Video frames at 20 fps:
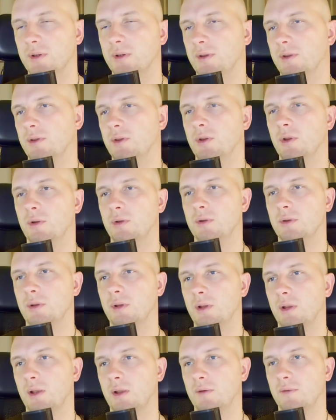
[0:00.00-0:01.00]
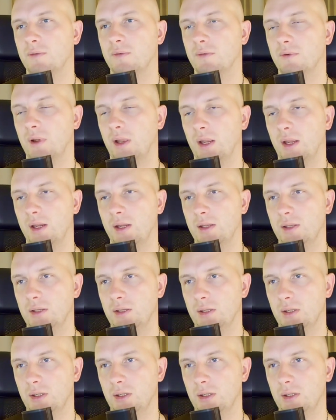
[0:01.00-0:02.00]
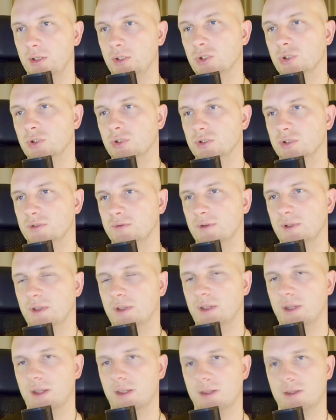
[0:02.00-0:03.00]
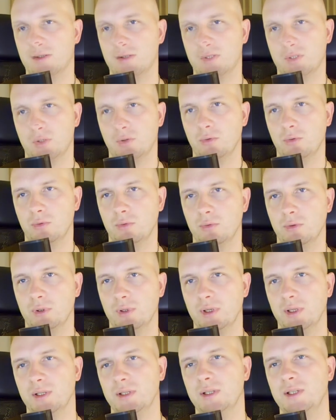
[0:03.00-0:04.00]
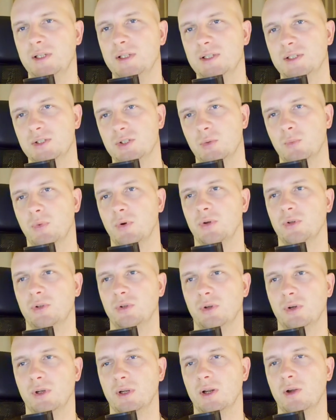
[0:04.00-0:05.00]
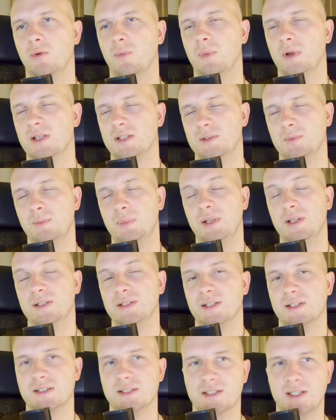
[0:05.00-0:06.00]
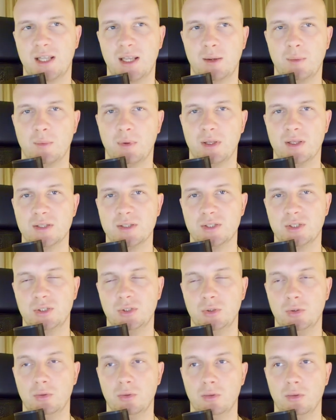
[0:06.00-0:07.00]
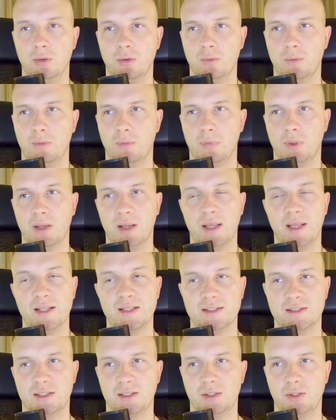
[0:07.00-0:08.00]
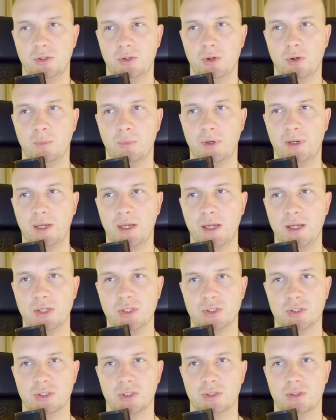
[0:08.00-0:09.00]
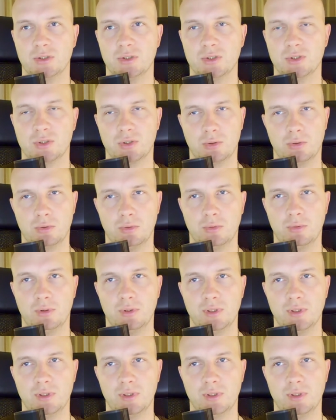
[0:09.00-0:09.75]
don't have any issues with that. So this support URL must be the same as you placed in your application. So